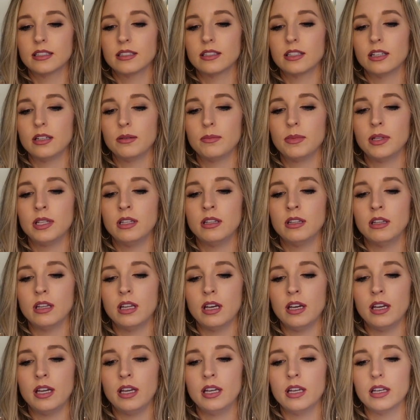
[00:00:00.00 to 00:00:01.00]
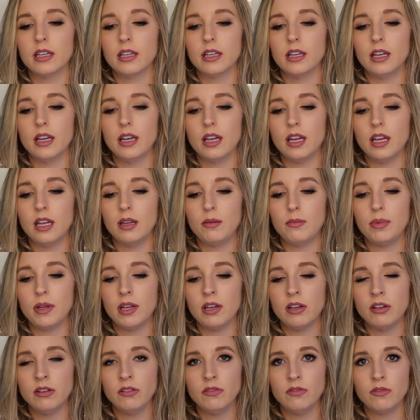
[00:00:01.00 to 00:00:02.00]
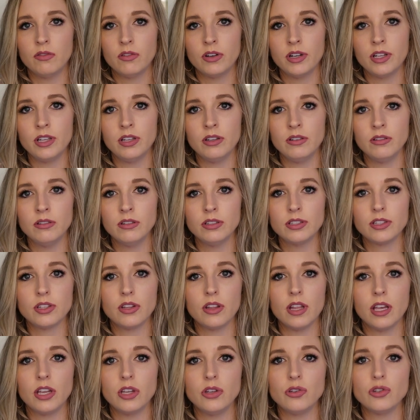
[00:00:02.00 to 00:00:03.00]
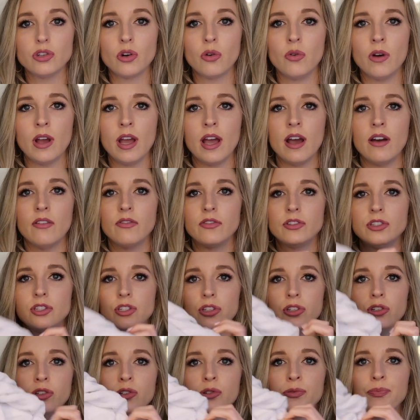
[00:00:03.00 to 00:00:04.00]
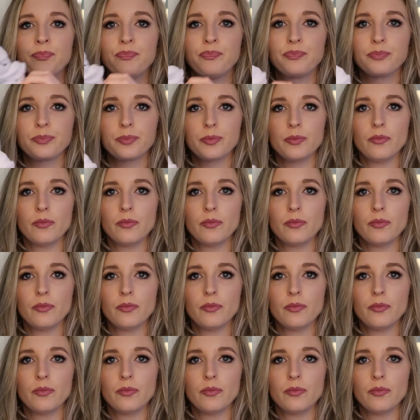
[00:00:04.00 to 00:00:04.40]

turban-like headband for you so that you don't have to